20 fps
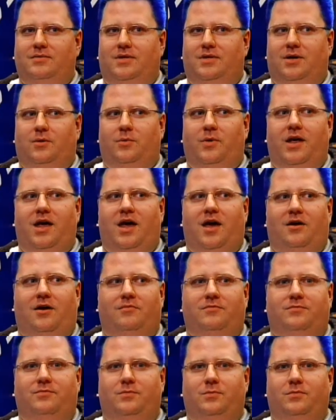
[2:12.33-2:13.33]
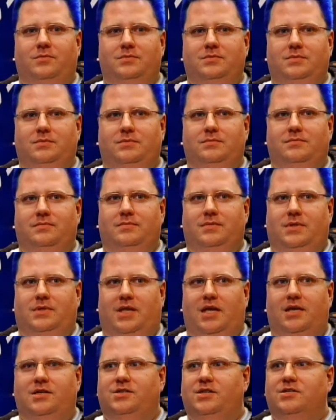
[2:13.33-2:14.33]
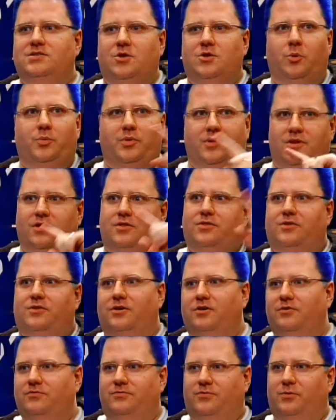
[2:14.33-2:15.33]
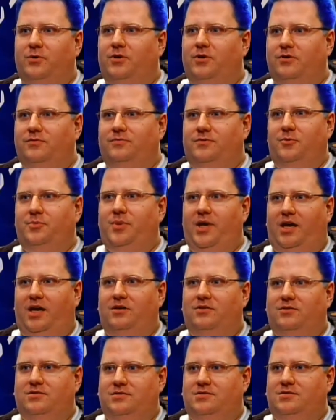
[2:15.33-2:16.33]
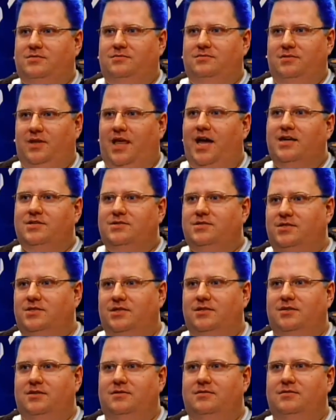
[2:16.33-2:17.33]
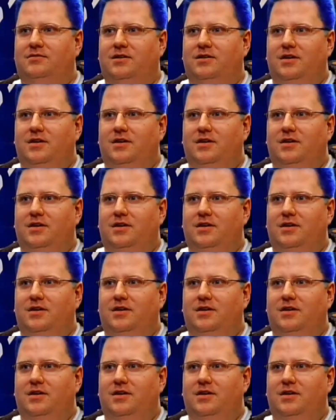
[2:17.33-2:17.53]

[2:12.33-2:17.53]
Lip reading: That we have. They just opened the 3rd floor for panels last year,